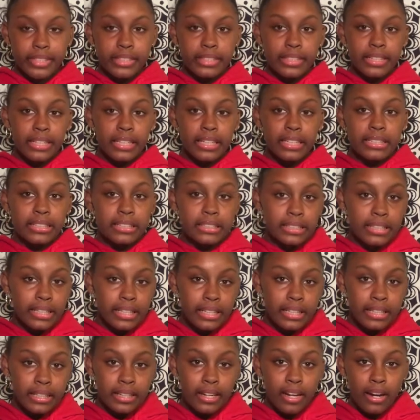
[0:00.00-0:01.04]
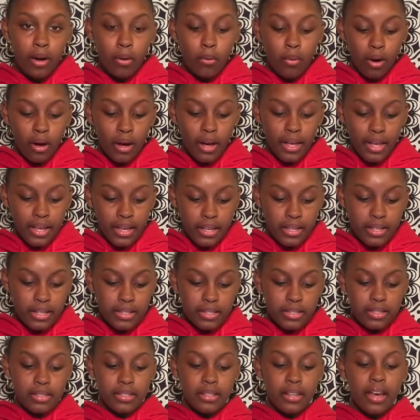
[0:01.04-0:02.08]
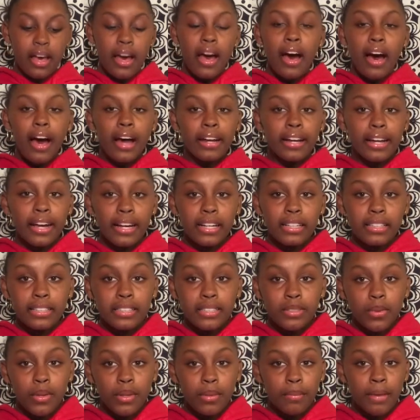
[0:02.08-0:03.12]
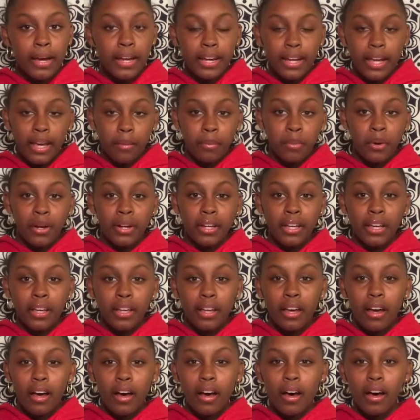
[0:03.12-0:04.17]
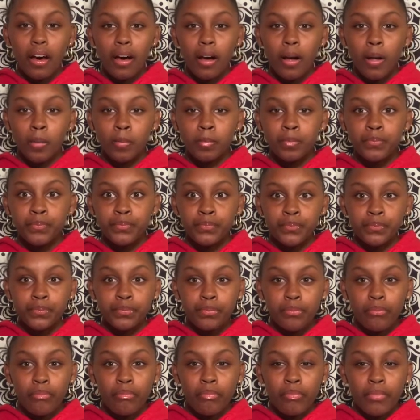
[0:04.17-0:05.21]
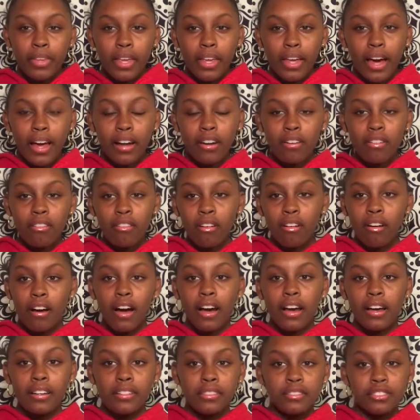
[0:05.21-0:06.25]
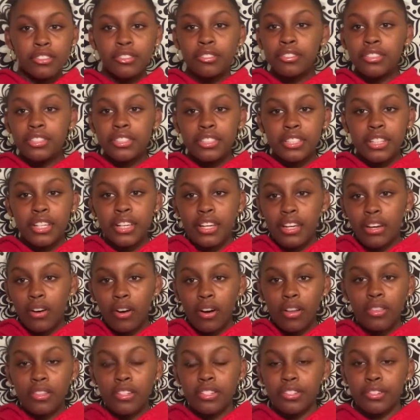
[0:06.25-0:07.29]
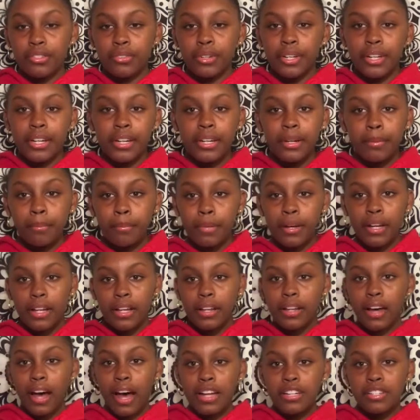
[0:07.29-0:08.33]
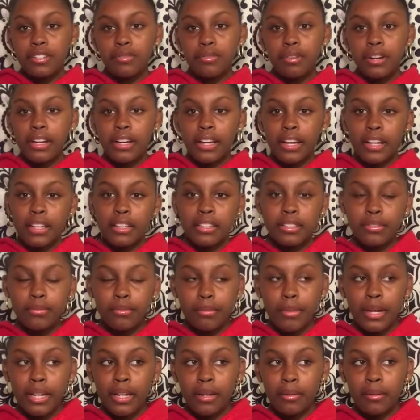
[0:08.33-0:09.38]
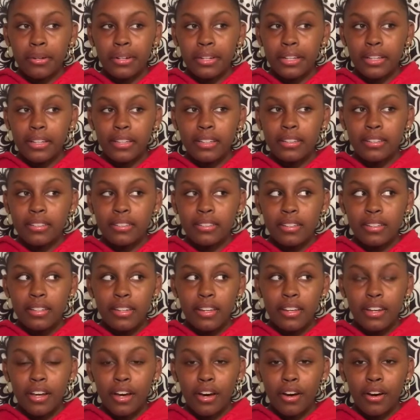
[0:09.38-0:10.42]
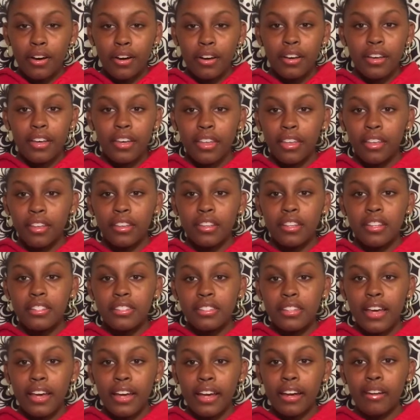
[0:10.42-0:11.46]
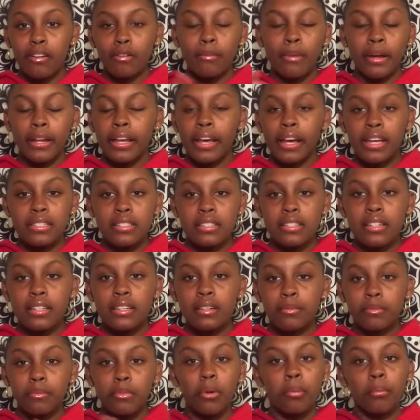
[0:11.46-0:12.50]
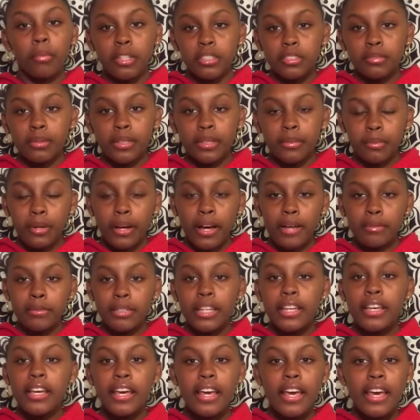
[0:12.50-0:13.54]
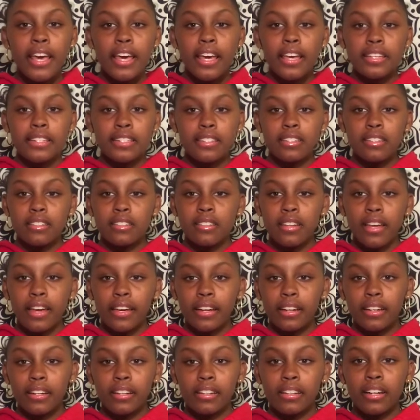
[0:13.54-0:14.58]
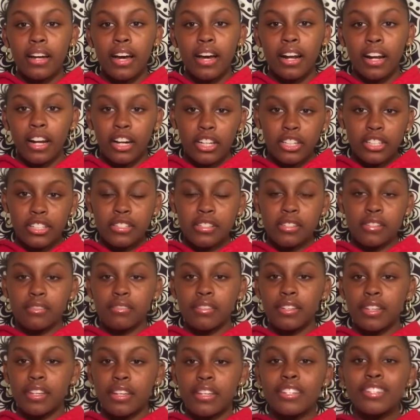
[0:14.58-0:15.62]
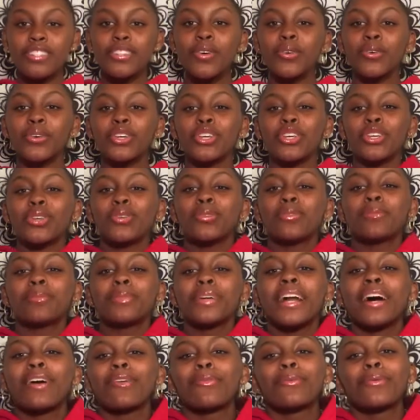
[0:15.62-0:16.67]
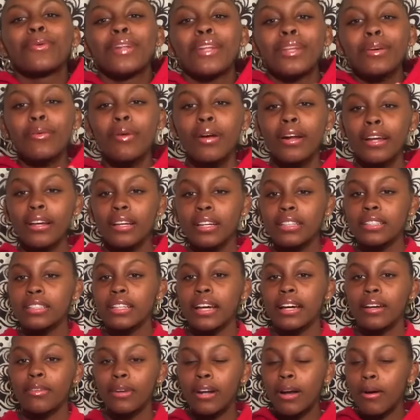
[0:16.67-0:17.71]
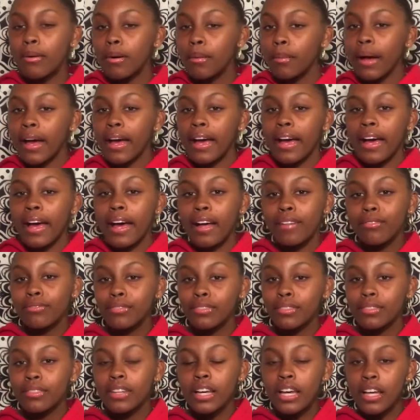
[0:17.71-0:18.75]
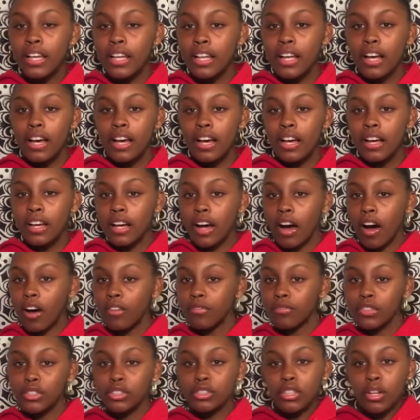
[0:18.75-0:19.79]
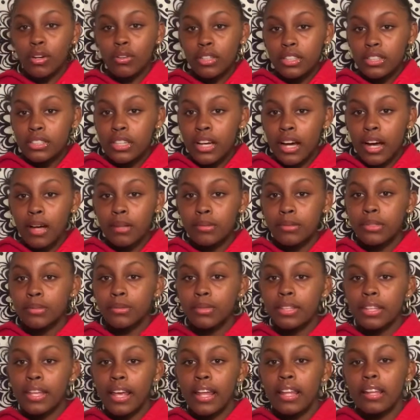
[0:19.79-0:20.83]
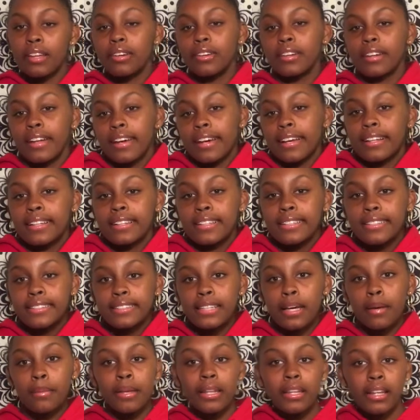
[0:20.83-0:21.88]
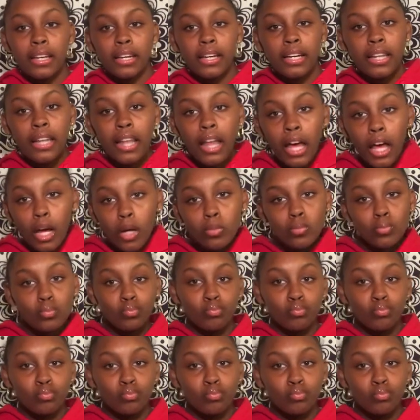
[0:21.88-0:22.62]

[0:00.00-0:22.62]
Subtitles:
The next thing that I want is a necklace with my name on it. I don't know. You'll see it on the screen, but I just want a necklace with my name on it. You know, it's like everybody has it. Well, most people have it. It's just like kind of cursive-y. It's so cute, but I really want it, because like when I wear my hat off the shoulder tops with that little necklace, I'll be looking like,